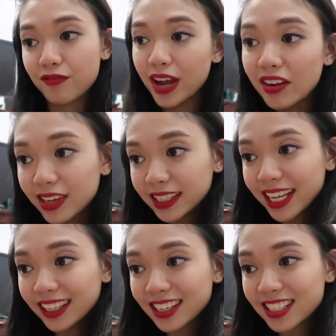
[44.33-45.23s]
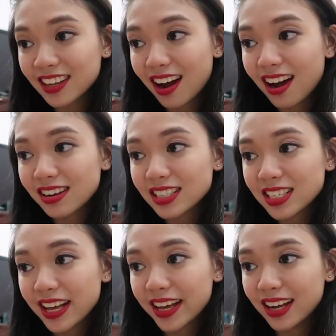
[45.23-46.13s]
favorite Taylor songs
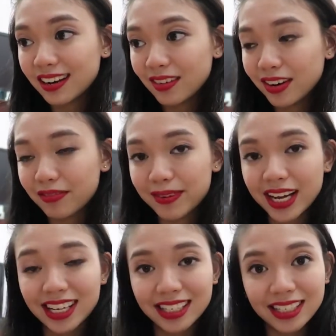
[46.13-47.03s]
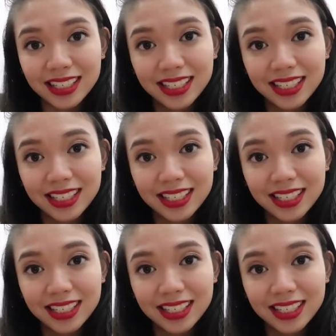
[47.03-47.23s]
and one of my